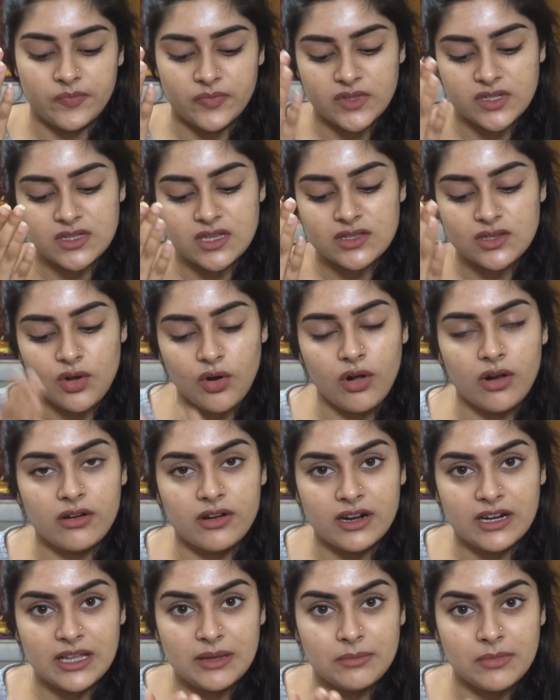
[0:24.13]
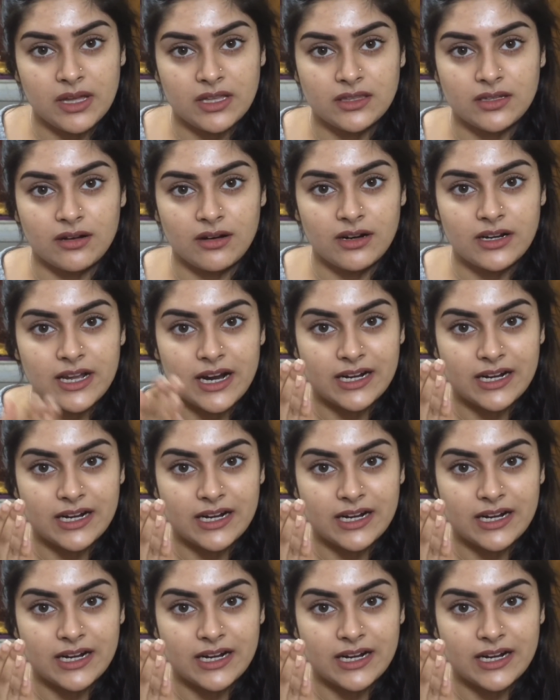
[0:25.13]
This is already my third